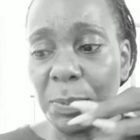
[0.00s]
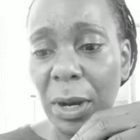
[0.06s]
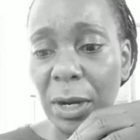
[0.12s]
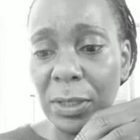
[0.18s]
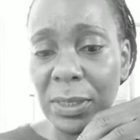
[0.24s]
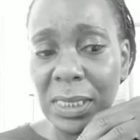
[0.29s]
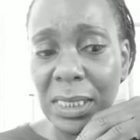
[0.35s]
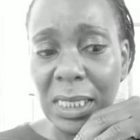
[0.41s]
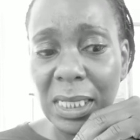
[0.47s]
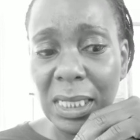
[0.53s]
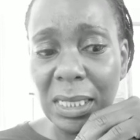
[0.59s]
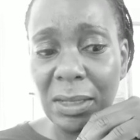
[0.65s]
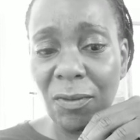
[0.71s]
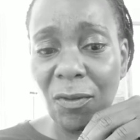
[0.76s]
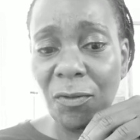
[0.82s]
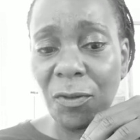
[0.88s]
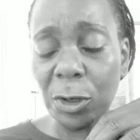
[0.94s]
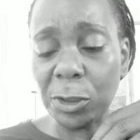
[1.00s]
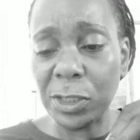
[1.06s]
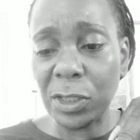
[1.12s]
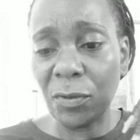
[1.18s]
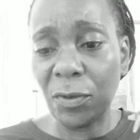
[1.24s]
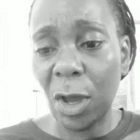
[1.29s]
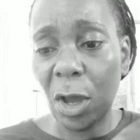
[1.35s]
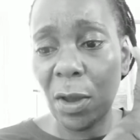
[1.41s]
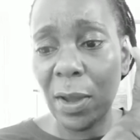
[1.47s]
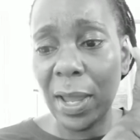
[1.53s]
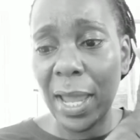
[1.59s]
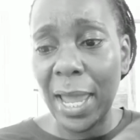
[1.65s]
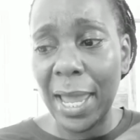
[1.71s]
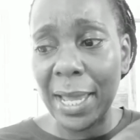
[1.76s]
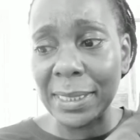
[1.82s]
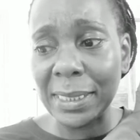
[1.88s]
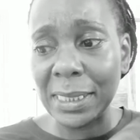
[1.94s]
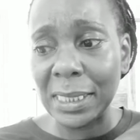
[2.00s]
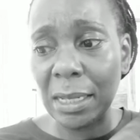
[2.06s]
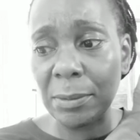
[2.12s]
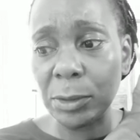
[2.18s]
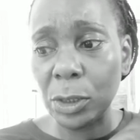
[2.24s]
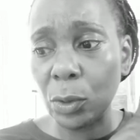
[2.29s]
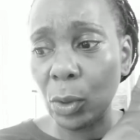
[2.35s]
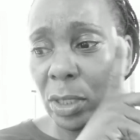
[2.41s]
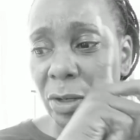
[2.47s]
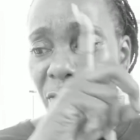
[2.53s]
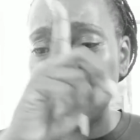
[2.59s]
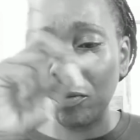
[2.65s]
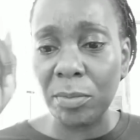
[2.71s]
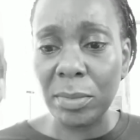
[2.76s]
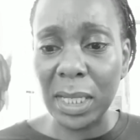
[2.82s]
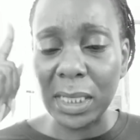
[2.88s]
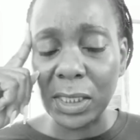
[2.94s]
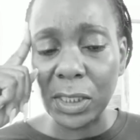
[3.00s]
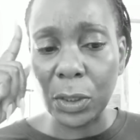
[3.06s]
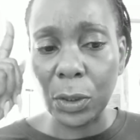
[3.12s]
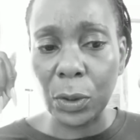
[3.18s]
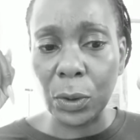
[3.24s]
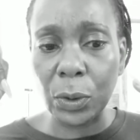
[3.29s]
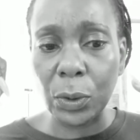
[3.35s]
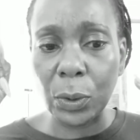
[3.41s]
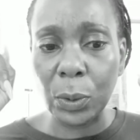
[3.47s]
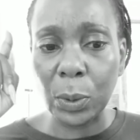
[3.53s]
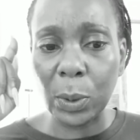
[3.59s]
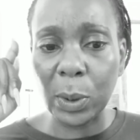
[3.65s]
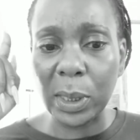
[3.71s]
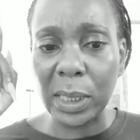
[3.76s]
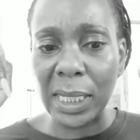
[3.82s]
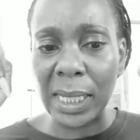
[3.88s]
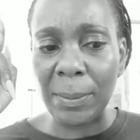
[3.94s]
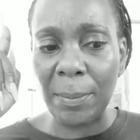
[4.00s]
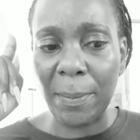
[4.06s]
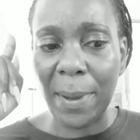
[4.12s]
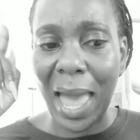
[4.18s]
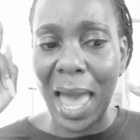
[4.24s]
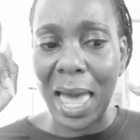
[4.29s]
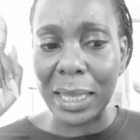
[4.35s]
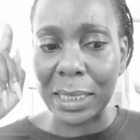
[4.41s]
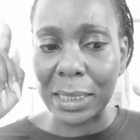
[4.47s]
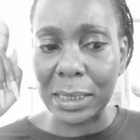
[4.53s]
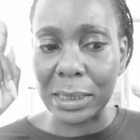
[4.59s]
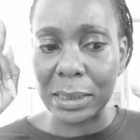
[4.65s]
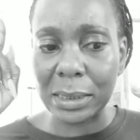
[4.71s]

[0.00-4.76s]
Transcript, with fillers: person, first of all, has some sort of mental imbalance.